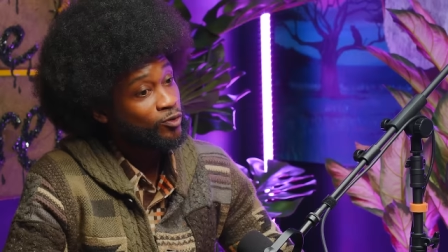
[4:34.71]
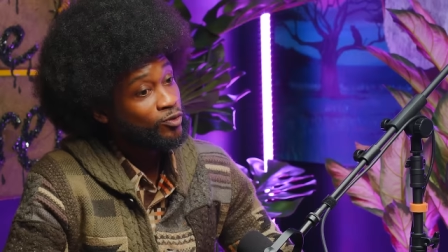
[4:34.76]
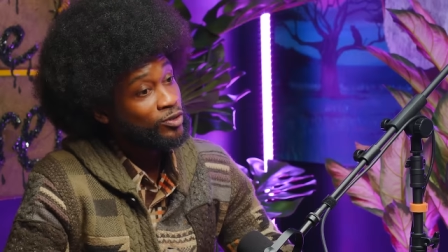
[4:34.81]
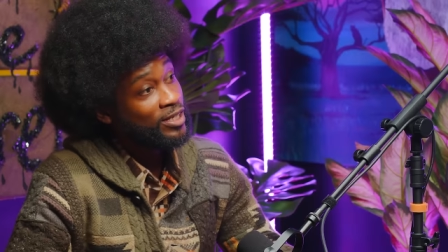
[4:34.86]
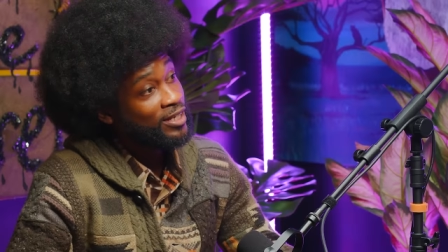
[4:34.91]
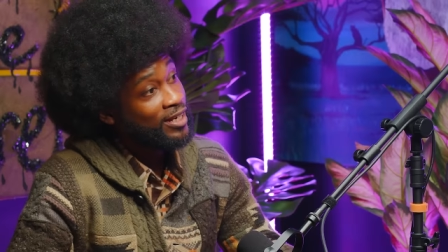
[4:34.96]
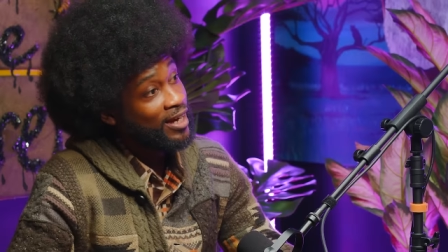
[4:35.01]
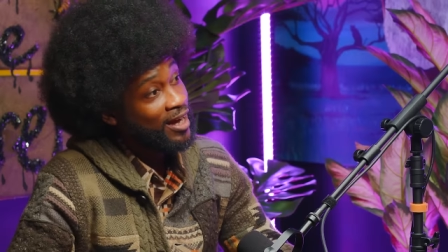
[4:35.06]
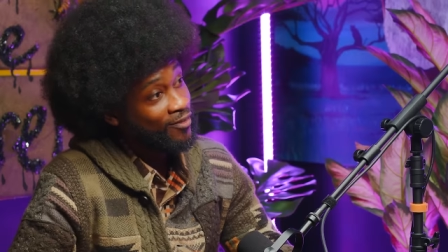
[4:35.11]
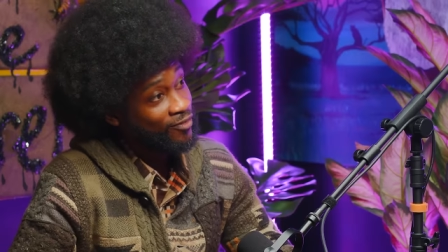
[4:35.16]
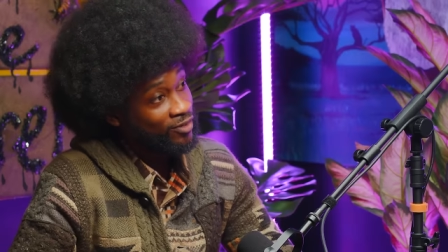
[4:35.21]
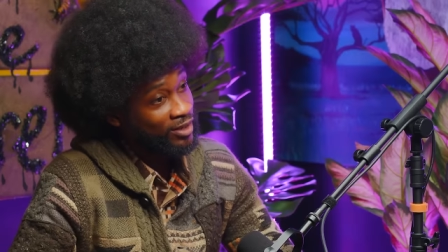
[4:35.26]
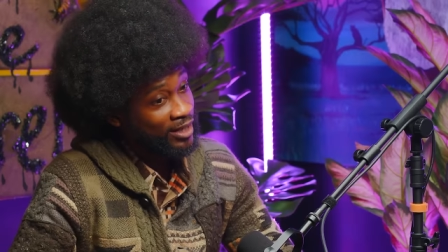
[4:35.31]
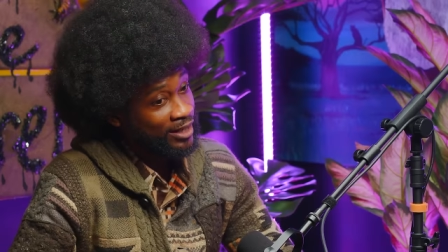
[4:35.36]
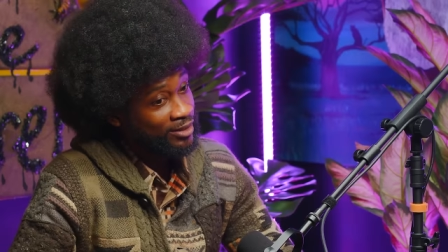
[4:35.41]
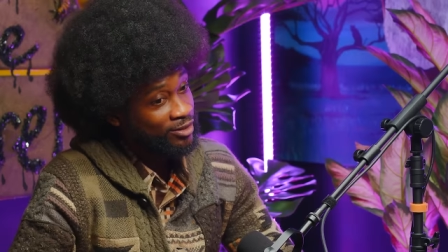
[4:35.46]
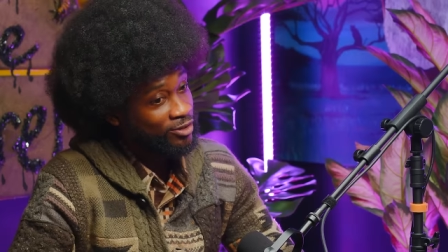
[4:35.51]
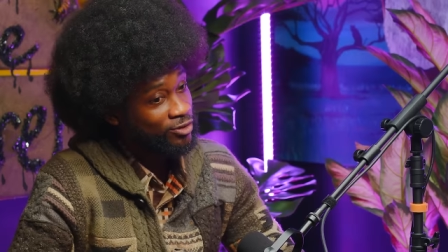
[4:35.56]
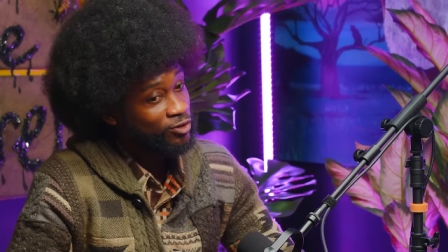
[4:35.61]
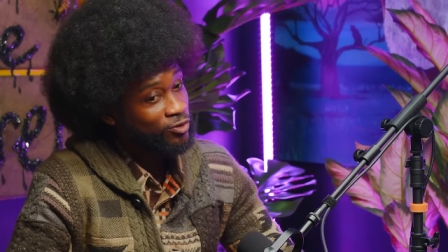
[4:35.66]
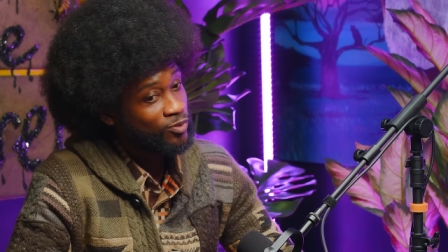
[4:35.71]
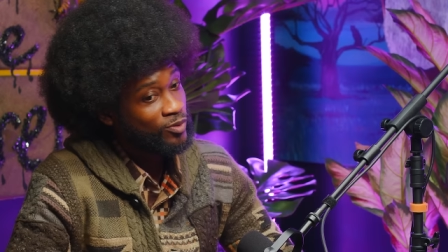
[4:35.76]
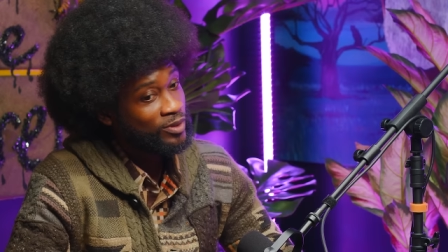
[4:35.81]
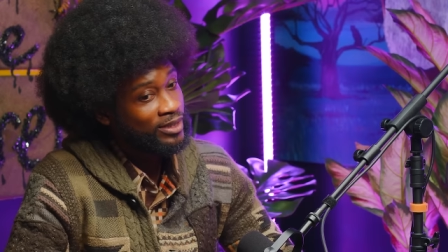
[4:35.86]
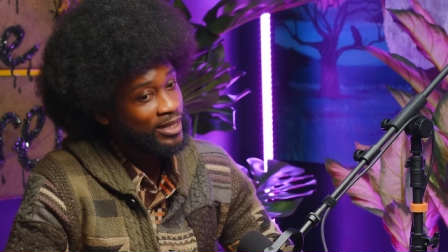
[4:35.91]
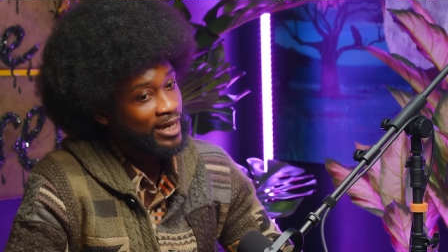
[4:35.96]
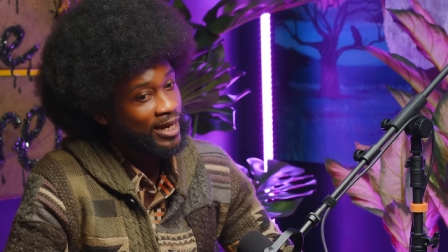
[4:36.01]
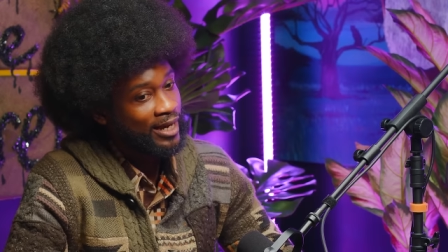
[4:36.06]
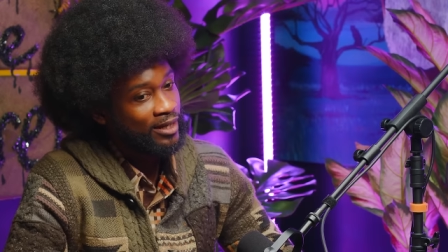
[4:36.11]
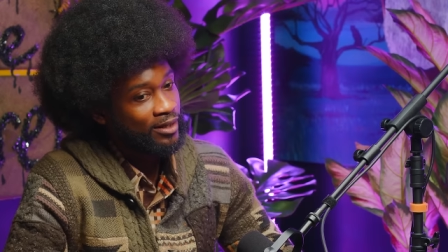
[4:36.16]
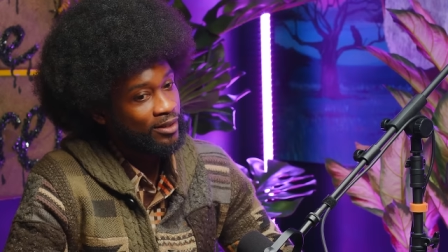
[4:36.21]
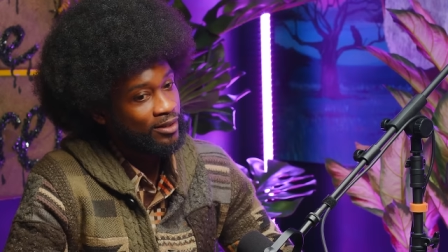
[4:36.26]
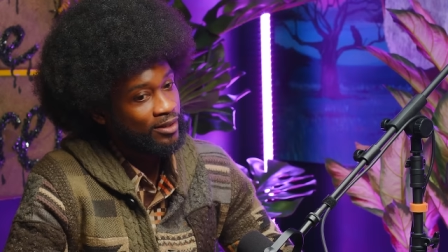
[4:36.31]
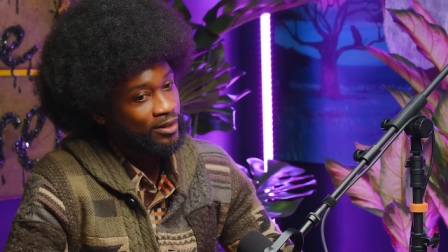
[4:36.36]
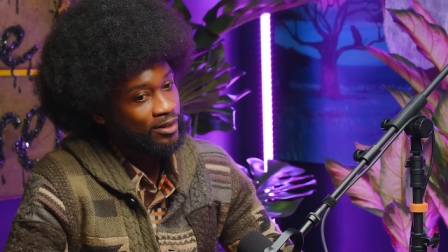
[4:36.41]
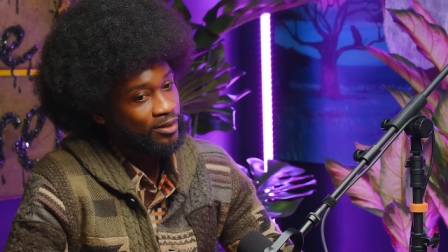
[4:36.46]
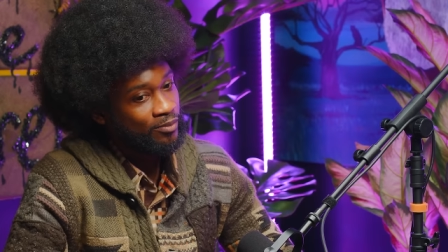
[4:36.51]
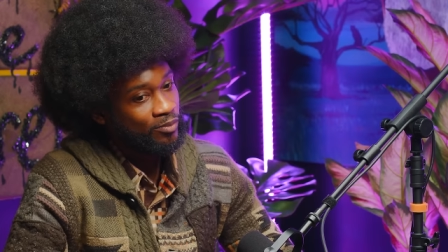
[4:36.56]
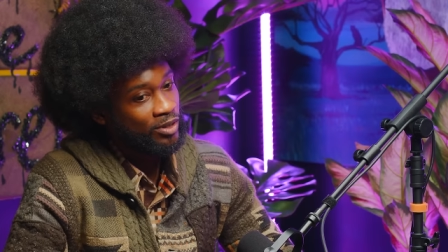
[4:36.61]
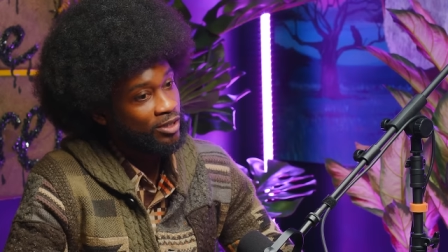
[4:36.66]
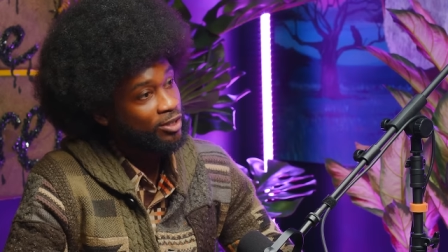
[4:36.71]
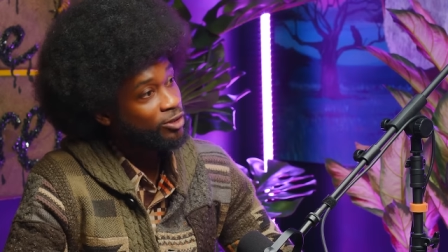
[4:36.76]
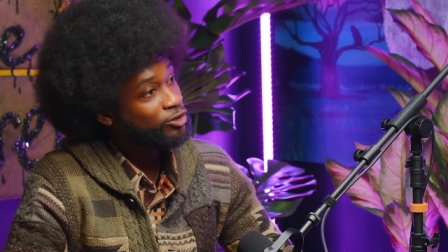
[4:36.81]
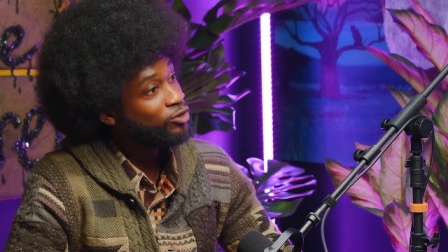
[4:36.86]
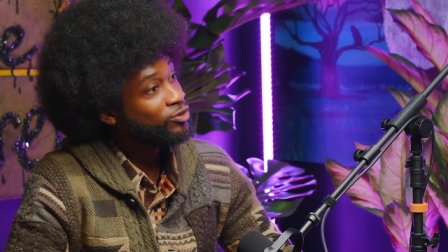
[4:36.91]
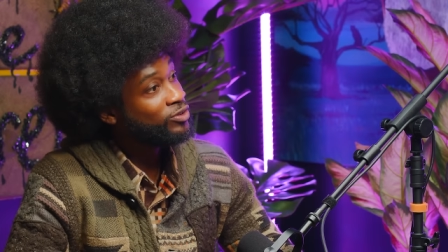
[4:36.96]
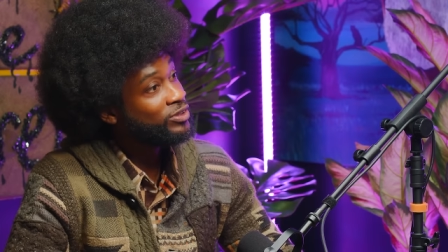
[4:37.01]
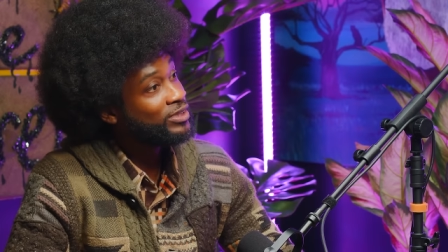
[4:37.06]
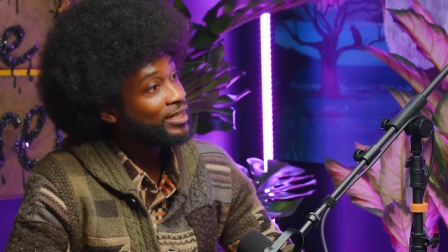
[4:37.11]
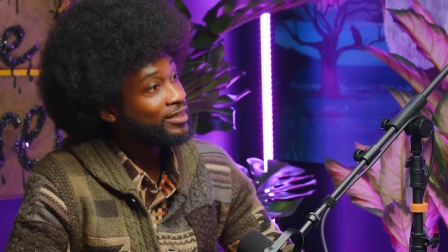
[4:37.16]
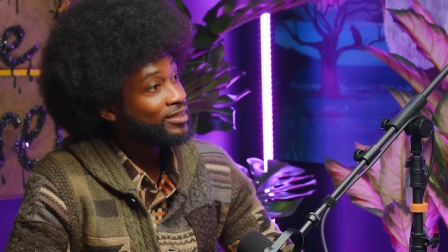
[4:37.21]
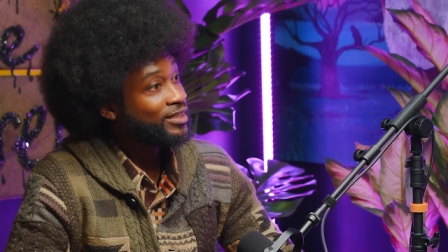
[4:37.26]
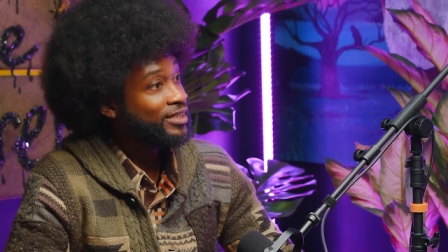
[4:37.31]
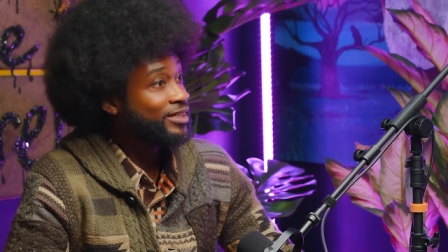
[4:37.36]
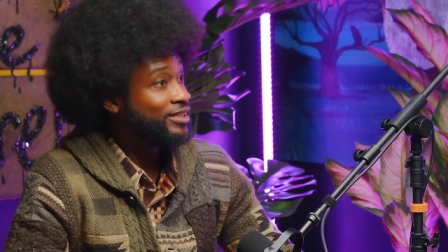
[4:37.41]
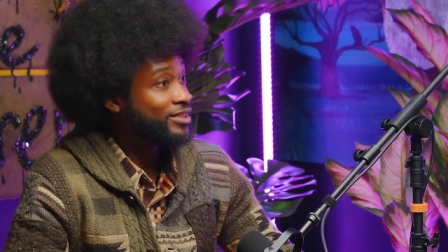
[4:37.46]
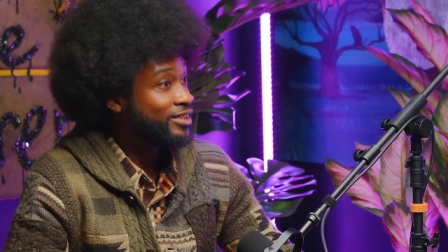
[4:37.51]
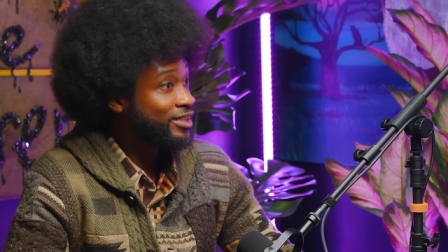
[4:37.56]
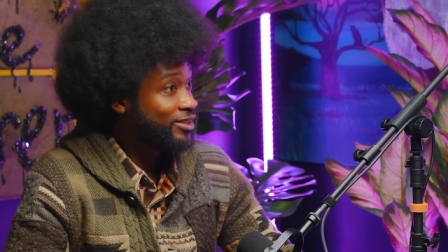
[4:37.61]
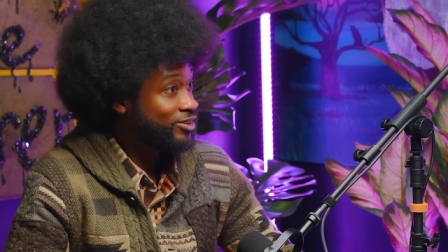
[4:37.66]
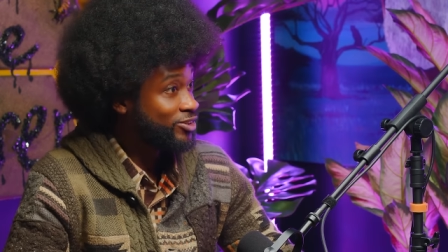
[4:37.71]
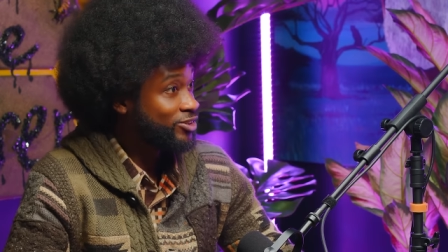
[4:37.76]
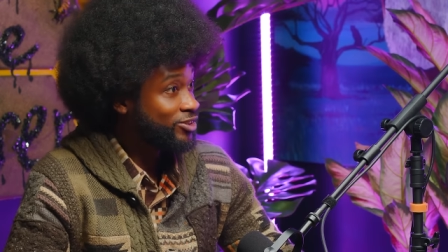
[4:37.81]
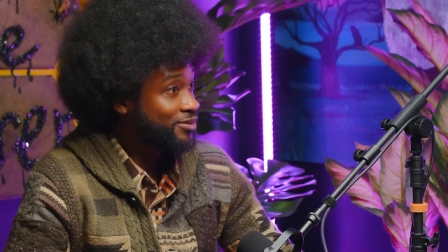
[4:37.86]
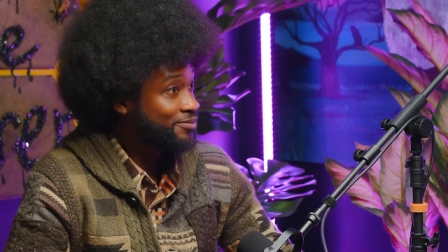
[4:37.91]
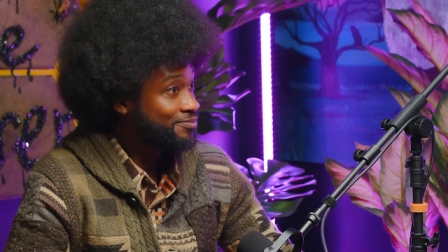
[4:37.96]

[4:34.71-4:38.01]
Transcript: did have a lot to do with that because you set the intention.